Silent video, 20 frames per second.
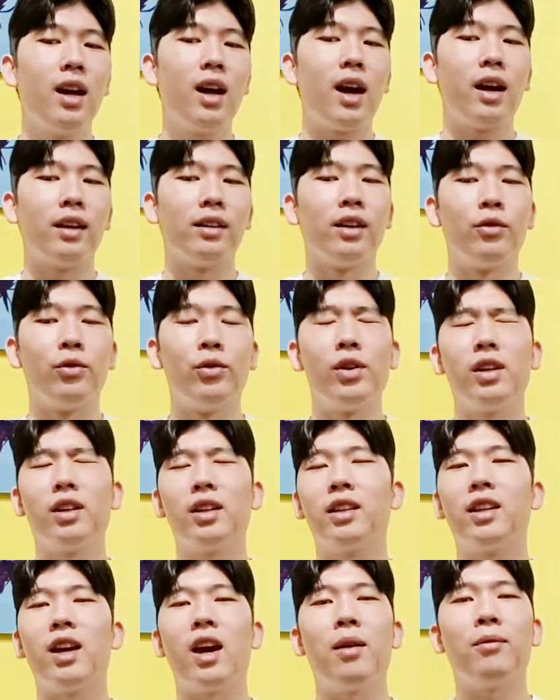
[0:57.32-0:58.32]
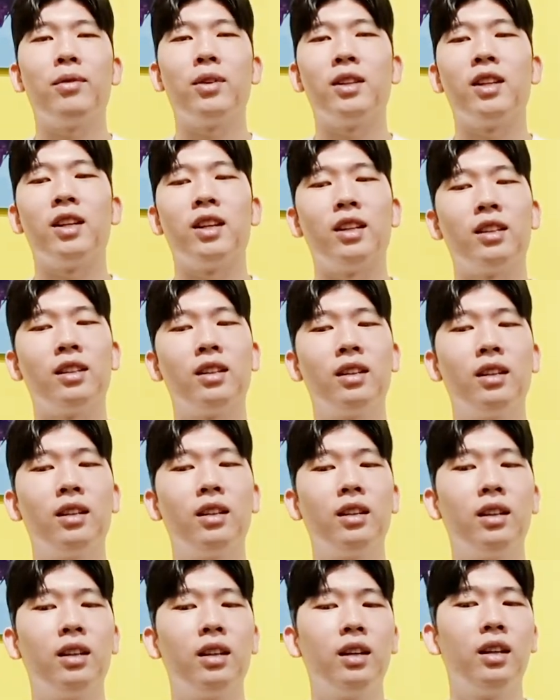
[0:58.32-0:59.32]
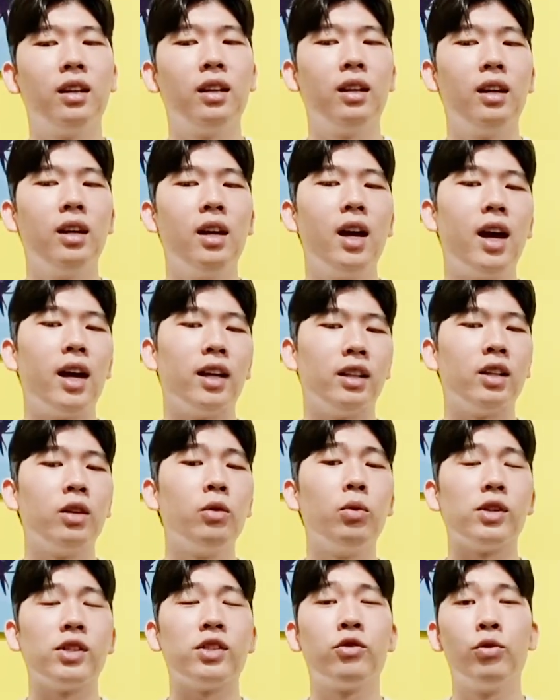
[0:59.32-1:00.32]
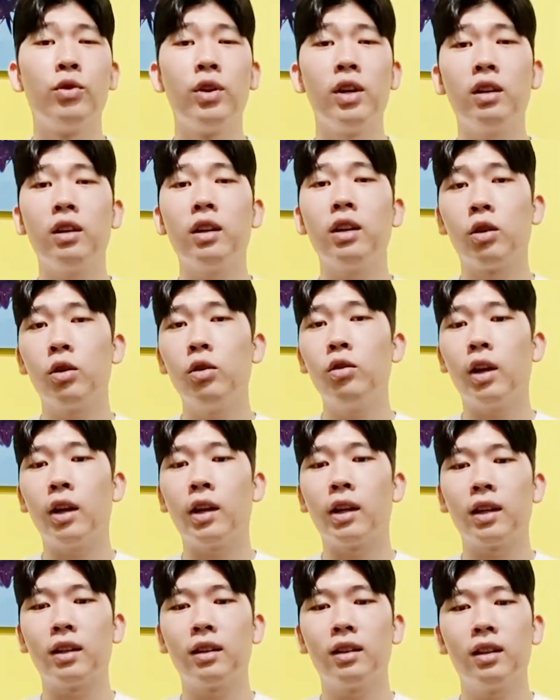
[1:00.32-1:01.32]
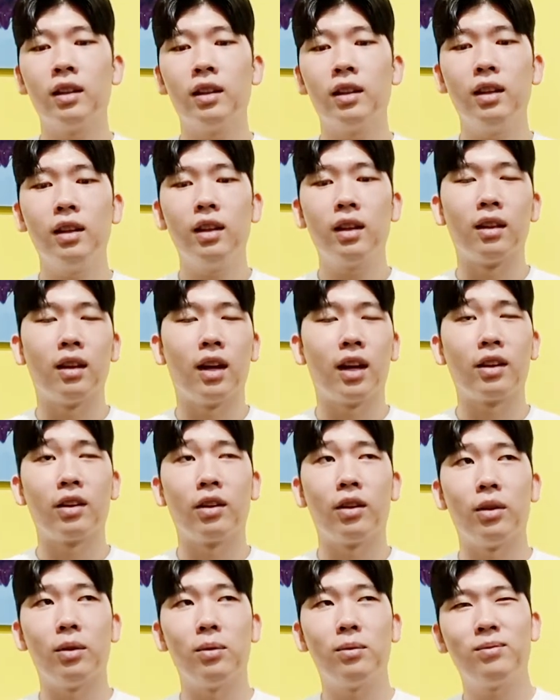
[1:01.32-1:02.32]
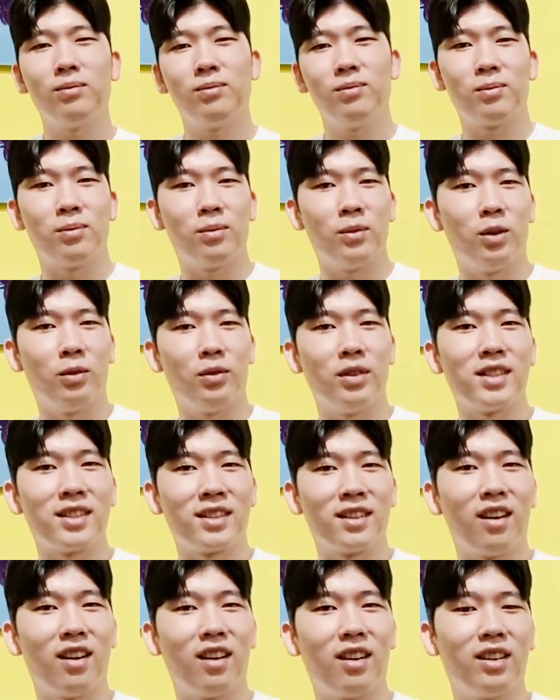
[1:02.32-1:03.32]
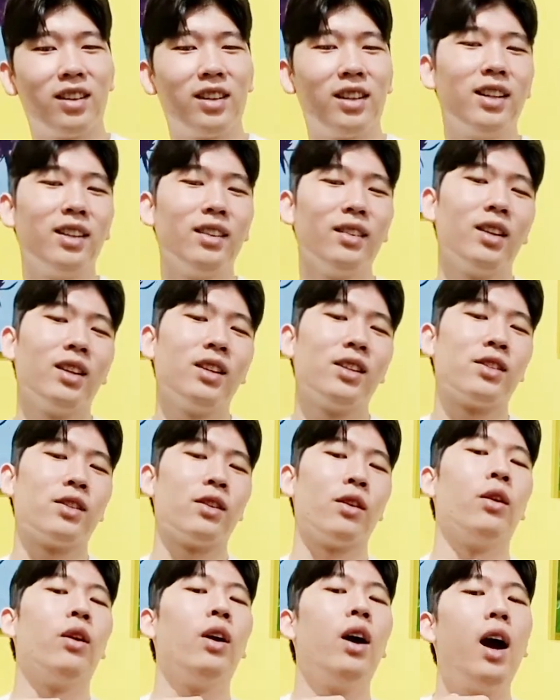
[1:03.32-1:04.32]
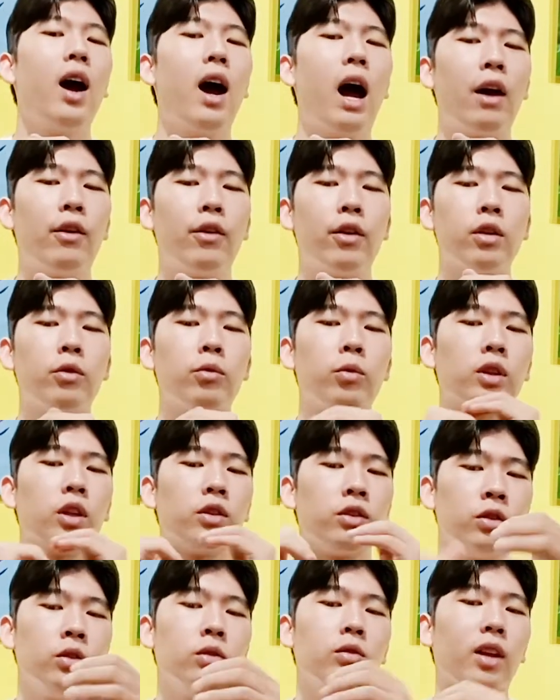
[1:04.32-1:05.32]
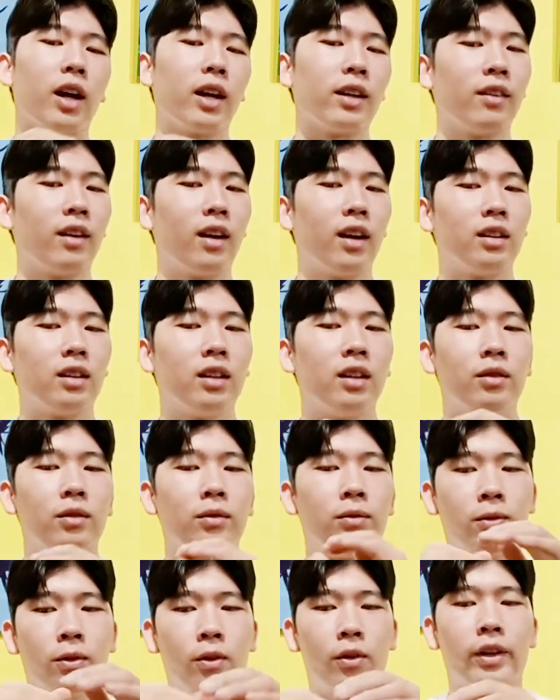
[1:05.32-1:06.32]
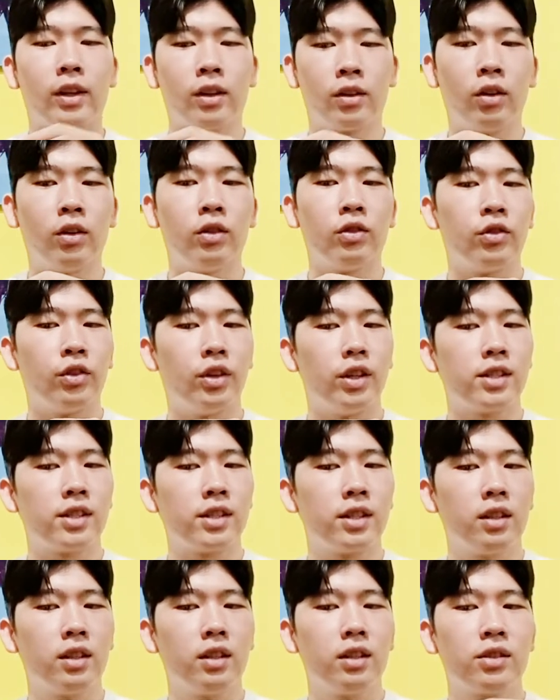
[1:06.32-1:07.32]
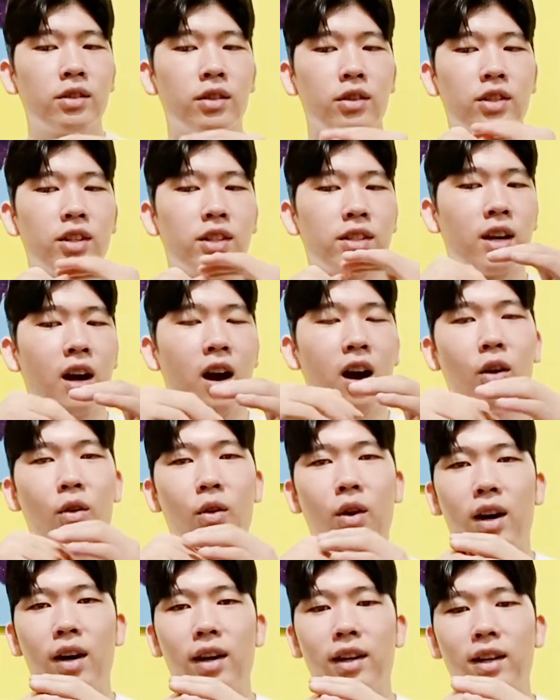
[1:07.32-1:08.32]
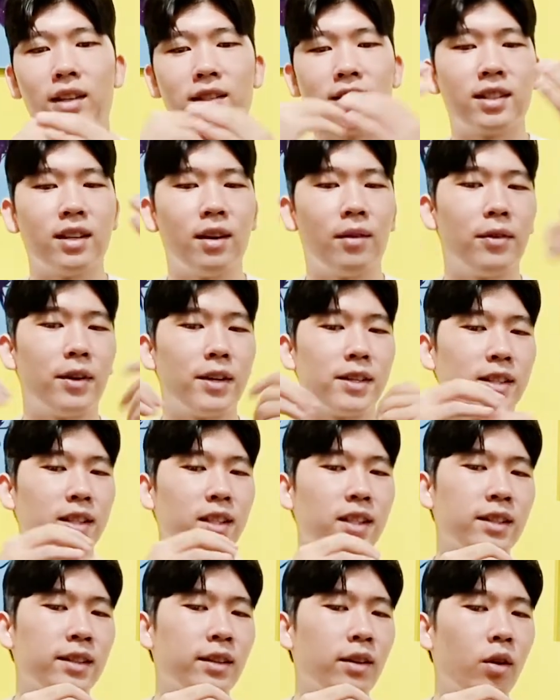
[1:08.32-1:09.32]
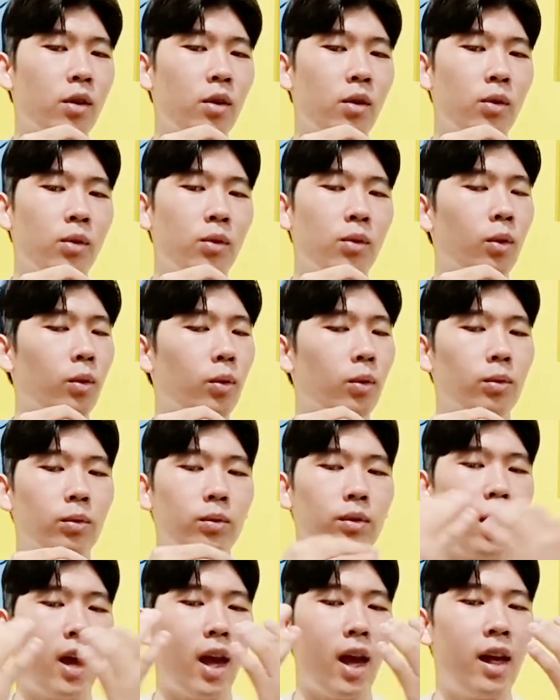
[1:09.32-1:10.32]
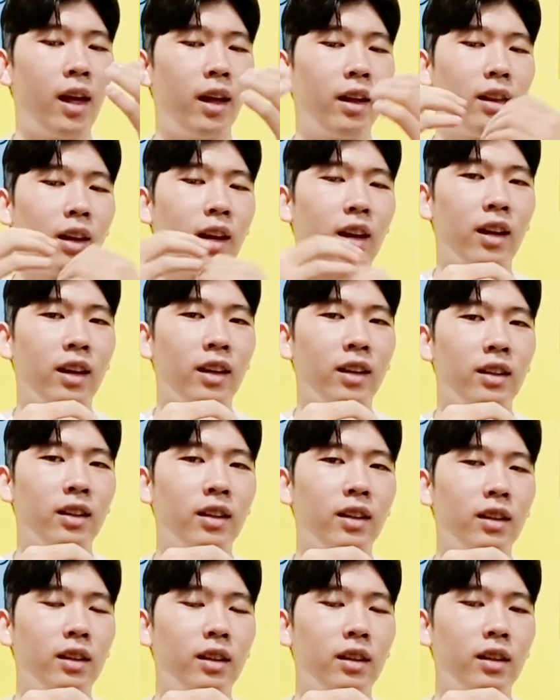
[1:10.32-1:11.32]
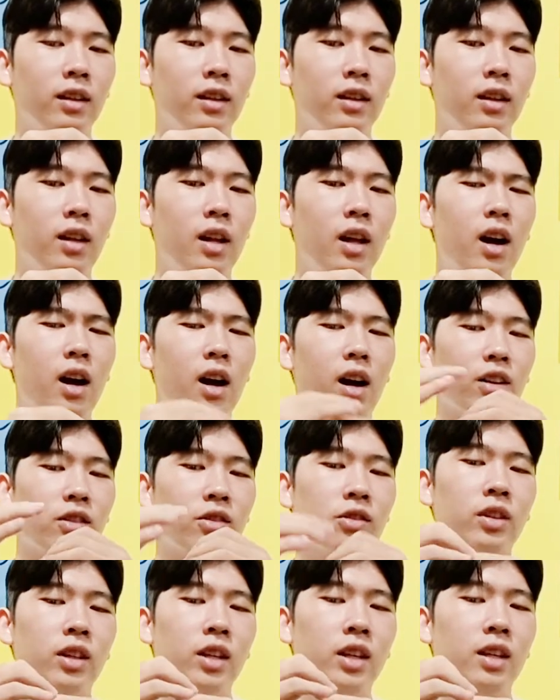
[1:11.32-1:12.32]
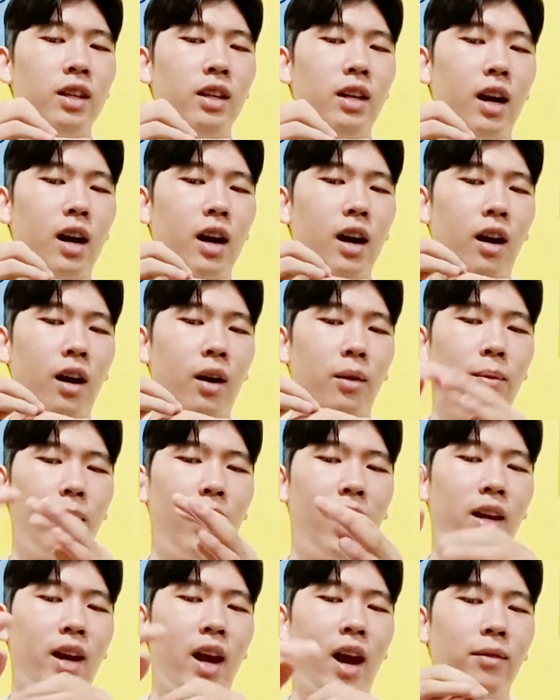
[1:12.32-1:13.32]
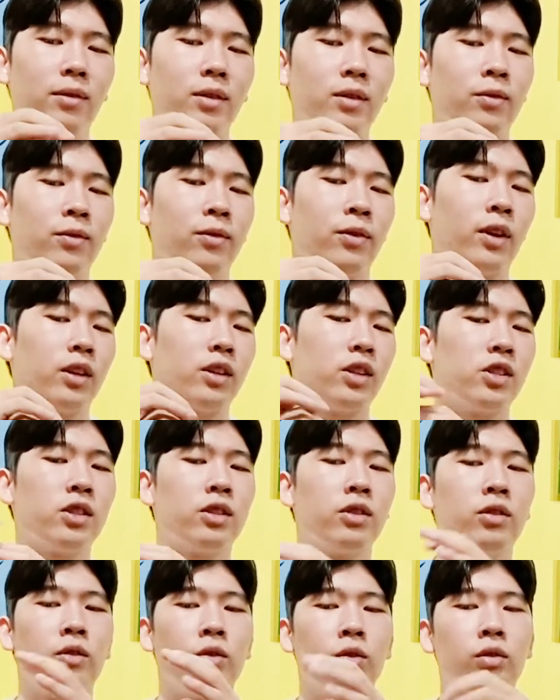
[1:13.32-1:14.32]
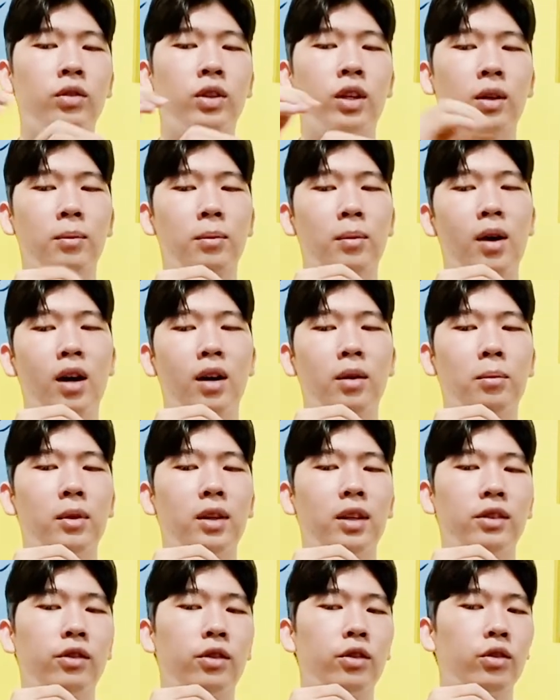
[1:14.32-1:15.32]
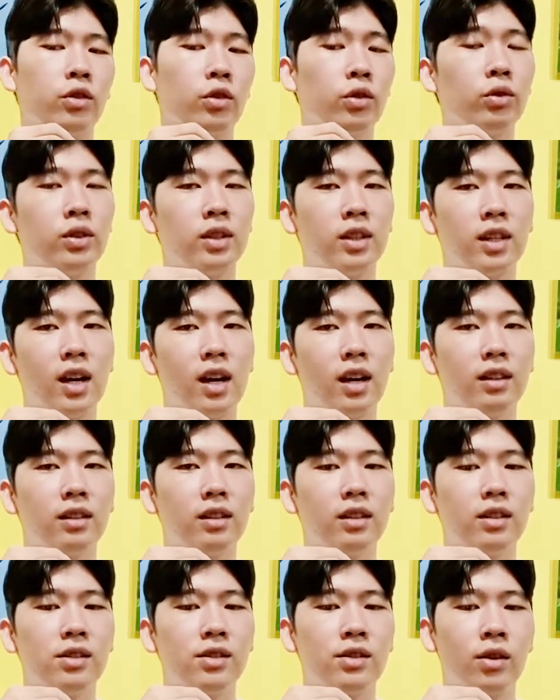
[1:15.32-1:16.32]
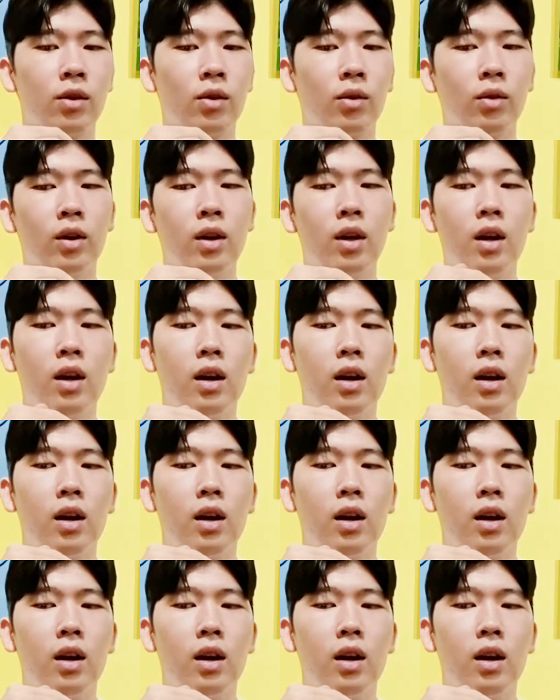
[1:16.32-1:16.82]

and I really envied it. And he was really good at it, like a movie star. So, I really want to do like that in foreign countries, such as Hawaii and San Francisco or LA. Actually, I haven't finished doing my military duty yet. So,